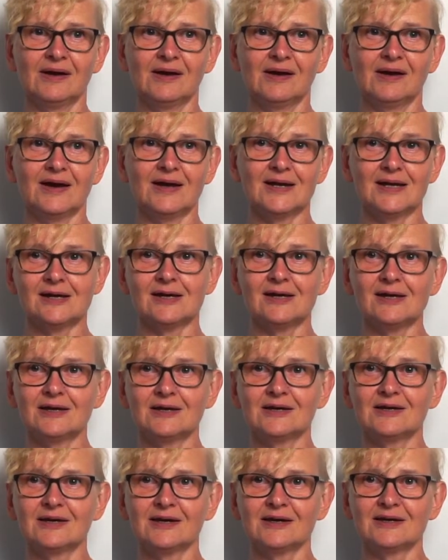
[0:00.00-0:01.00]
and I
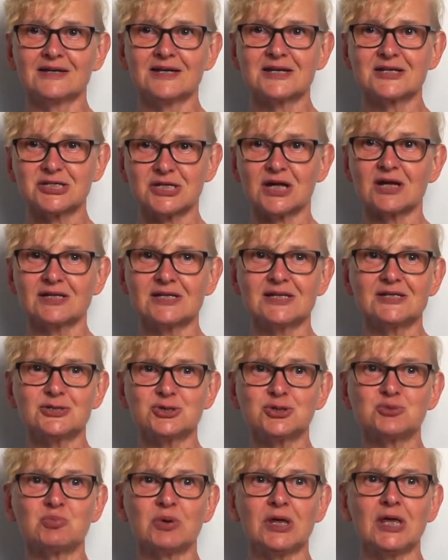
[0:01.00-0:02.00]
started to
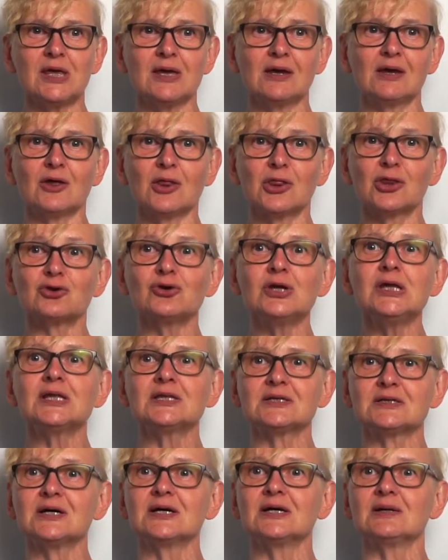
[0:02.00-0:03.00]
speak 3
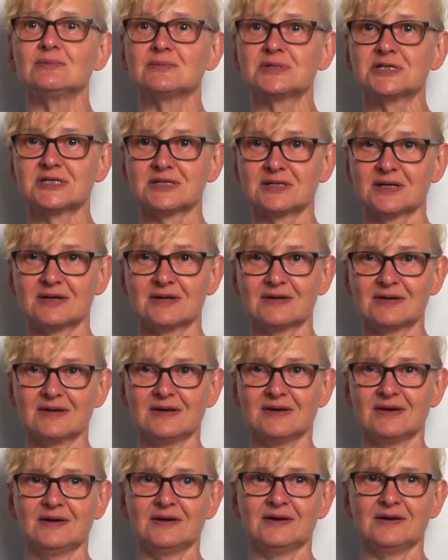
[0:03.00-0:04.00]
times
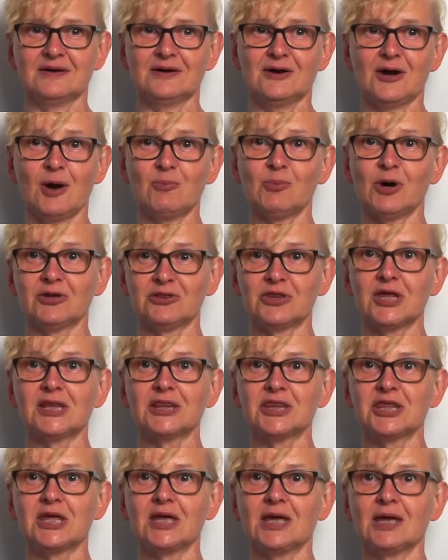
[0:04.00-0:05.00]
about that
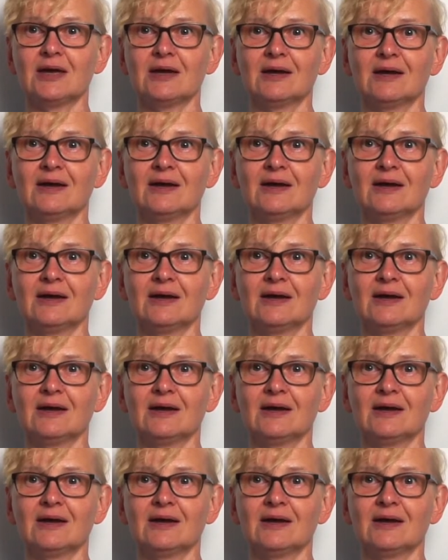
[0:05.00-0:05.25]
thing,